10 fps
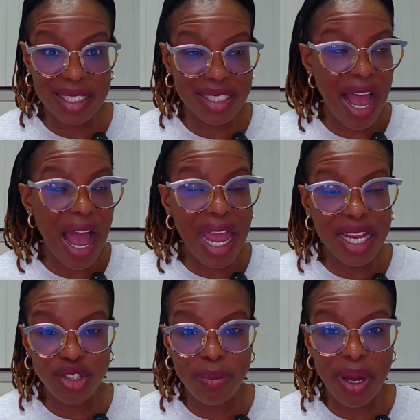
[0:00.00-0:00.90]
There's a
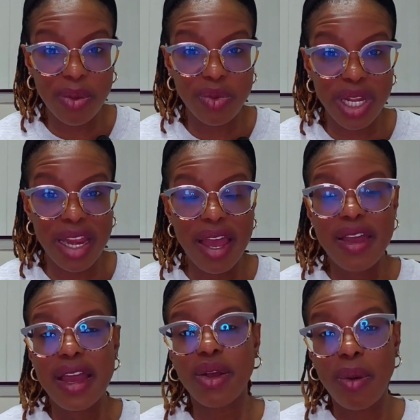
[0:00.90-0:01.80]
higher dropout rate
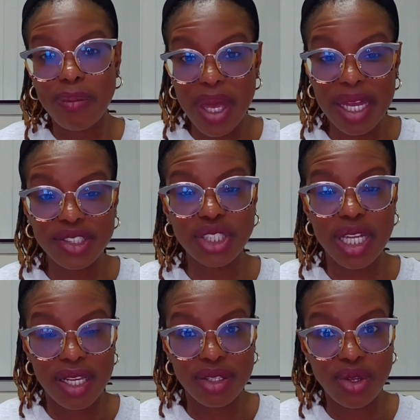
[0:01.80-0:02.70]
compared
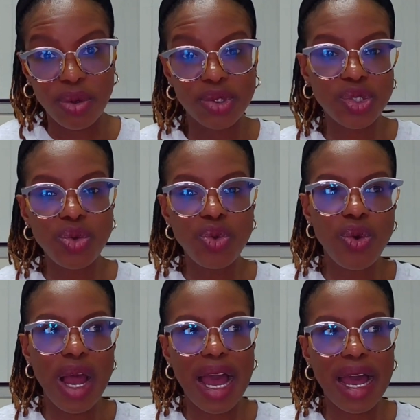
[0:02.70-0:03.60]
in those
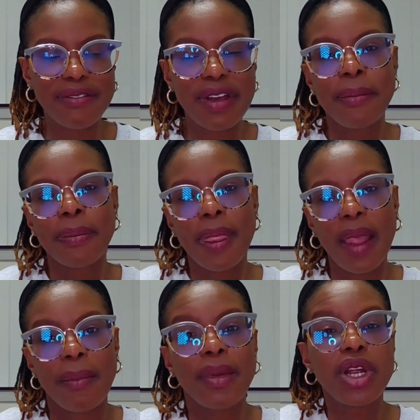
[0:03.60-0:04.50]
who have
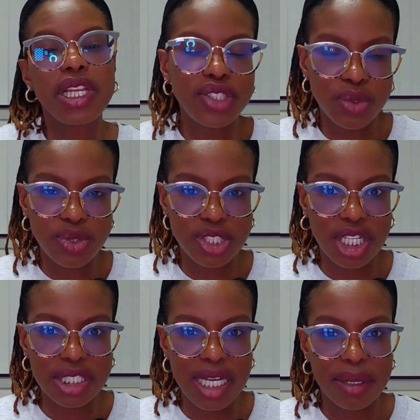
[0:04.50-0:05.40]
early school
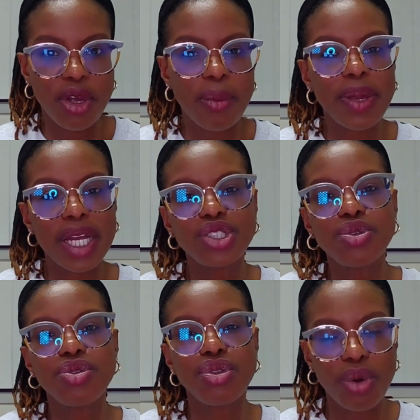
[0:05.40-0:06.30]
start time compared
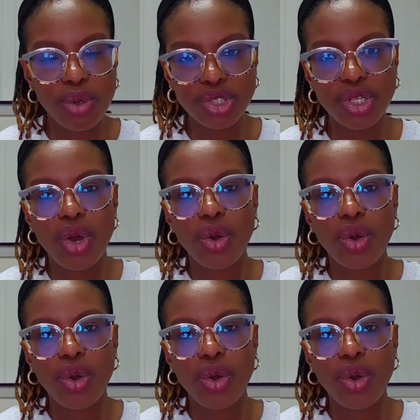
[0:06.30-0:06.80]
to those